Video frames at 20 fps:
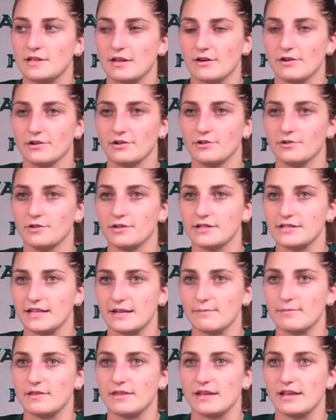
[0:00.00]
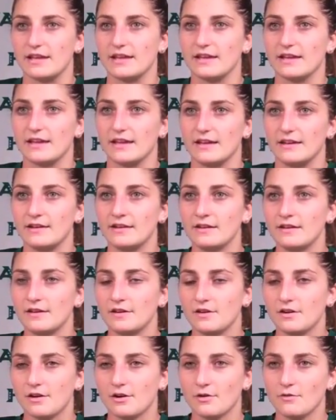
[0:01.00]
there to do the same thing and
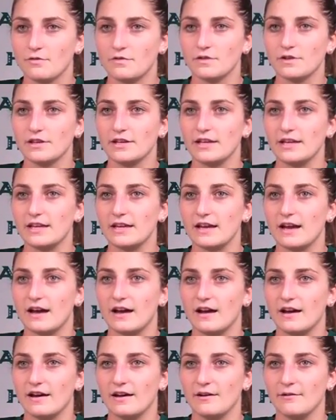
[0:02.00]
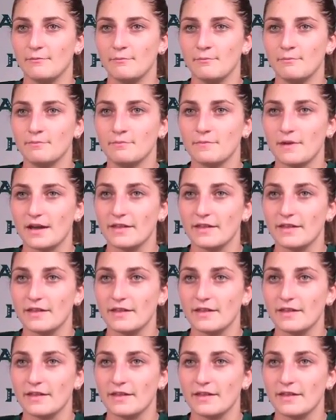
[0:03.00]
hopefully um,